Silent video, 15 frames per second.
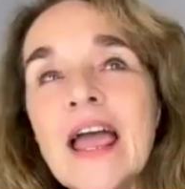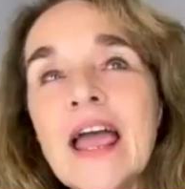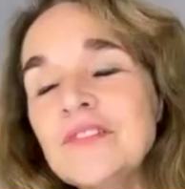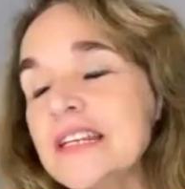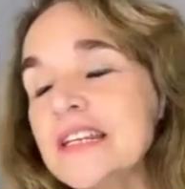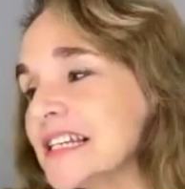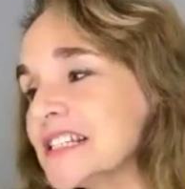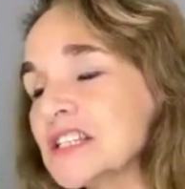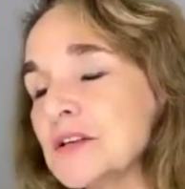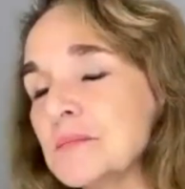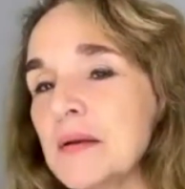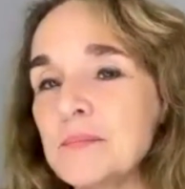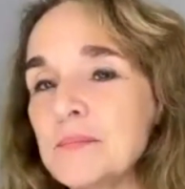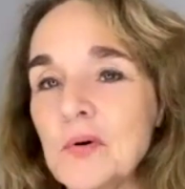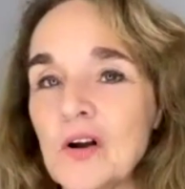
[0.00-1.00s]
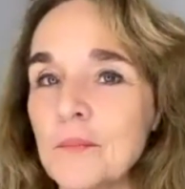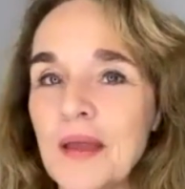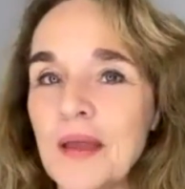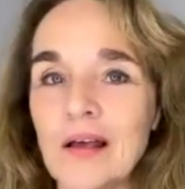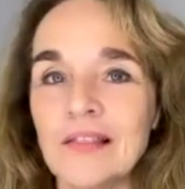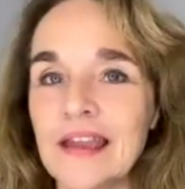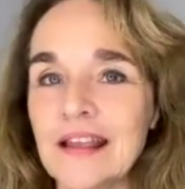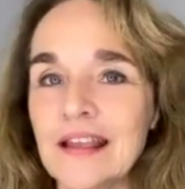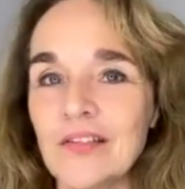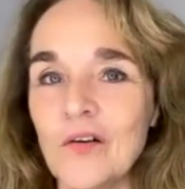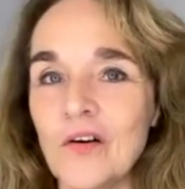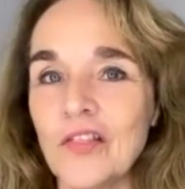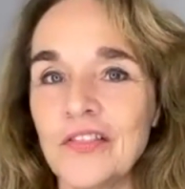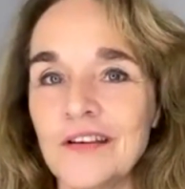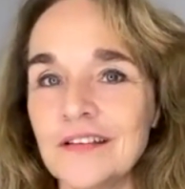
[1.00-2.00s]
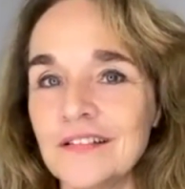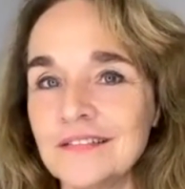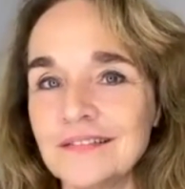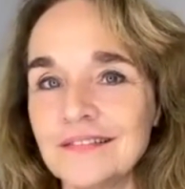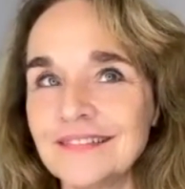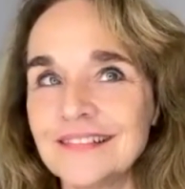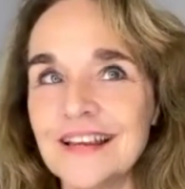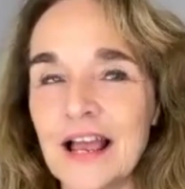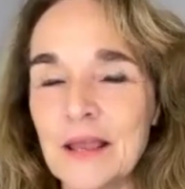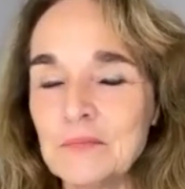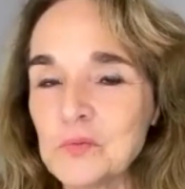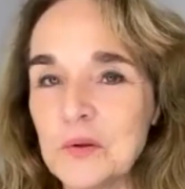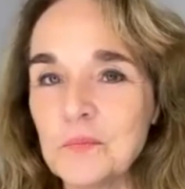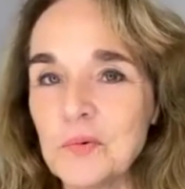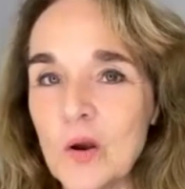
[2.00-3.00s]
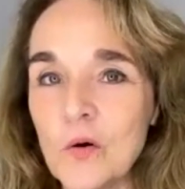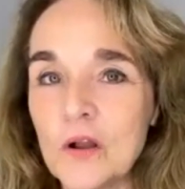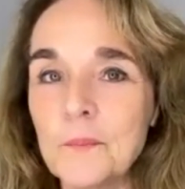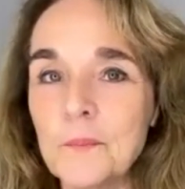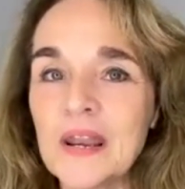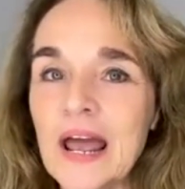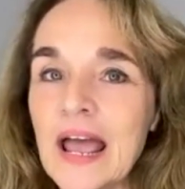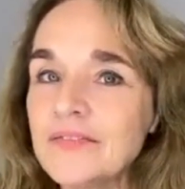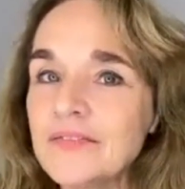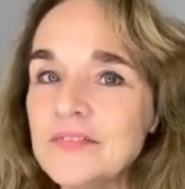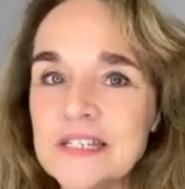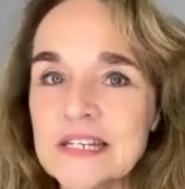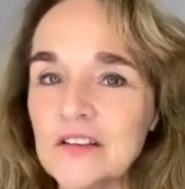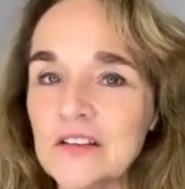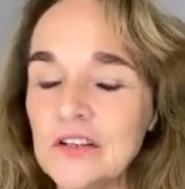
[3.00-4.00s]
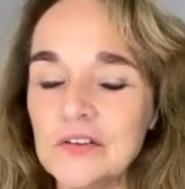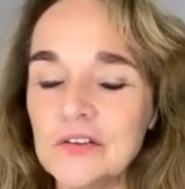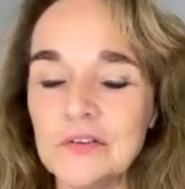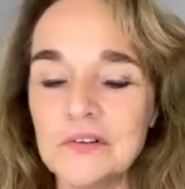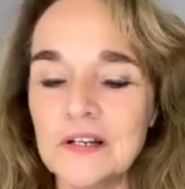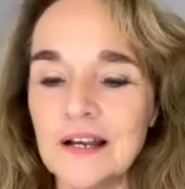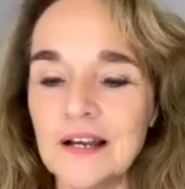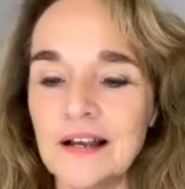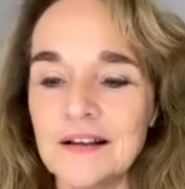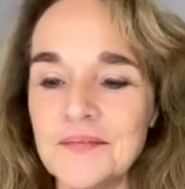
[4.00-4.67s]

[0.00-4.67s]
I have details in my book about like all the times we broke, but I have to tell you,